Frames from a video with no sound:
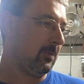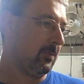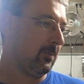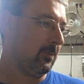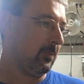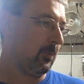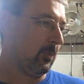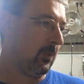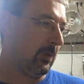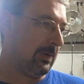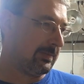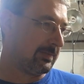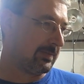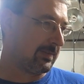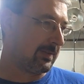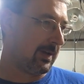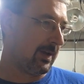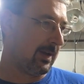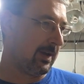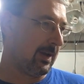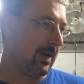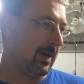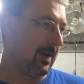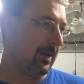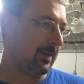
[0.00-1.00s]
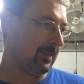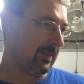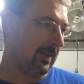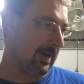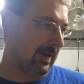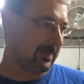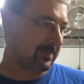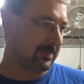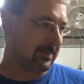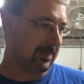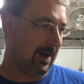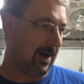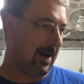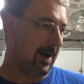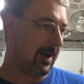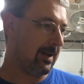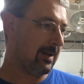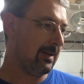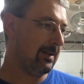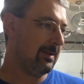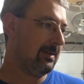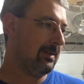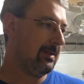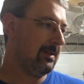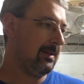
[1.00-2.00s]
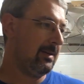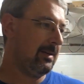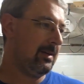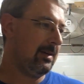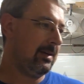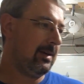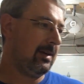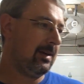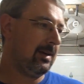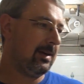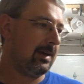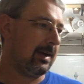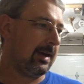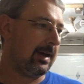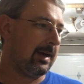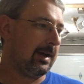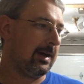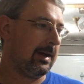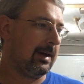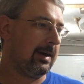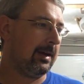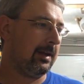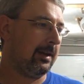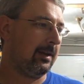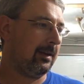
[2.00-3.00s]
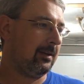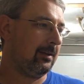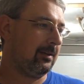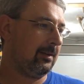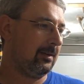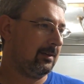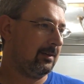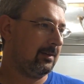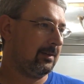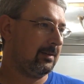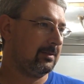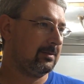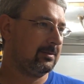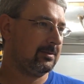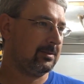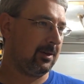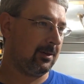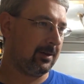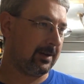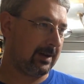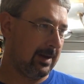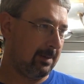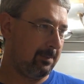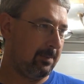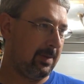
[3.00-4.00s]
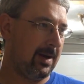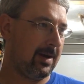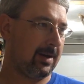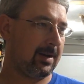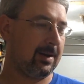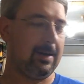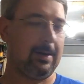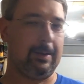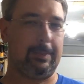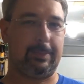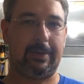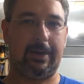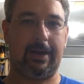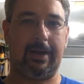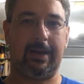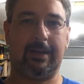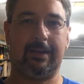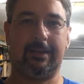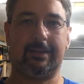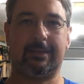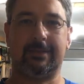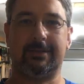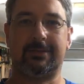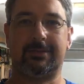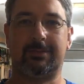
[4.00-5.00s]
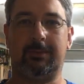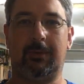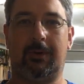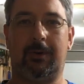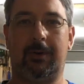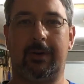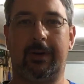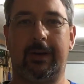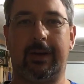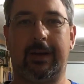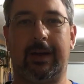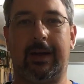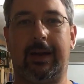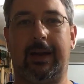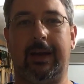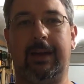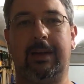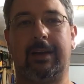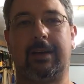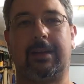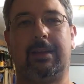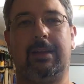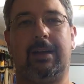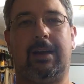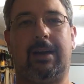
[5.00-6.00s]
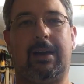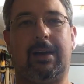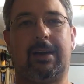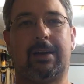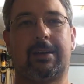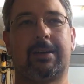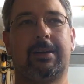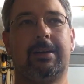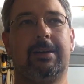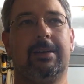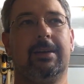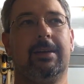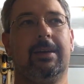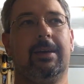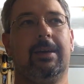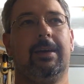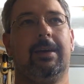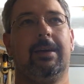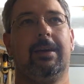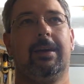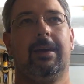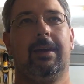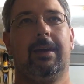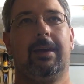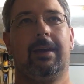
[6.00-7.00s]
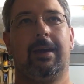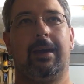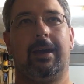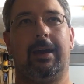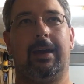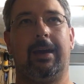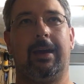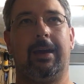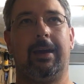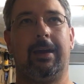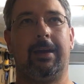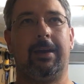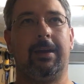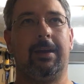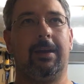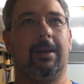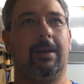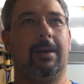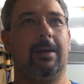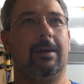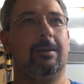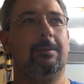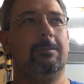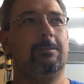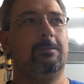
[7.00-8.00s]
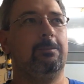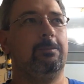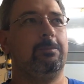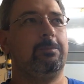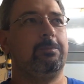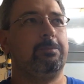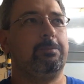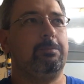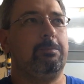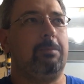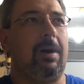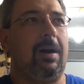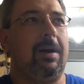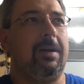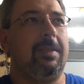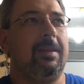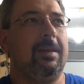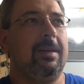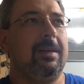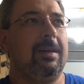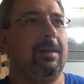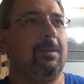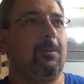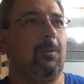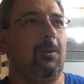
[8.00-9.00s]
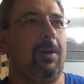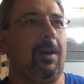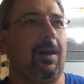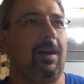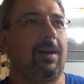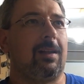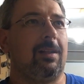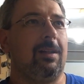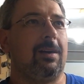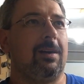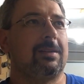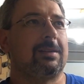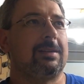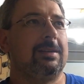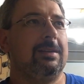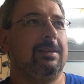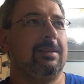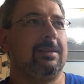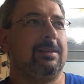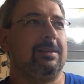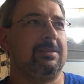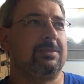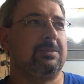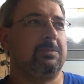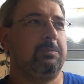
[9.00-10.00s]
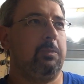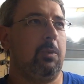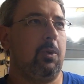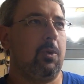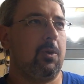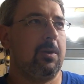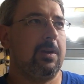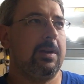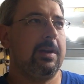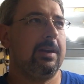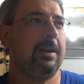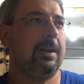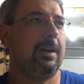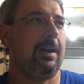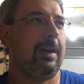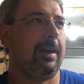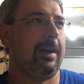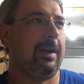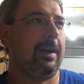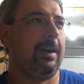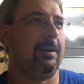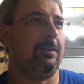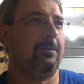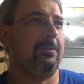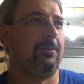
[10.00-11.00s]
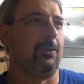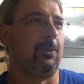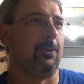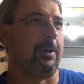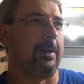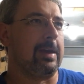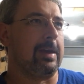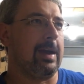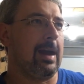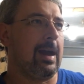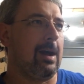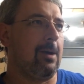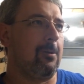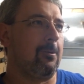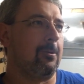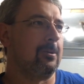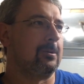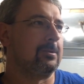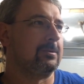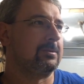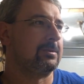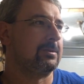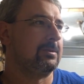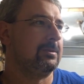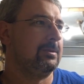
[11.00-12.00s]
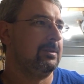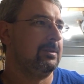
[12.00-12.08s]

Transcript: last night, and so I got back up at it this morning at 8 o'clock, and by then, when I clocked in this morning, I had 40 hours,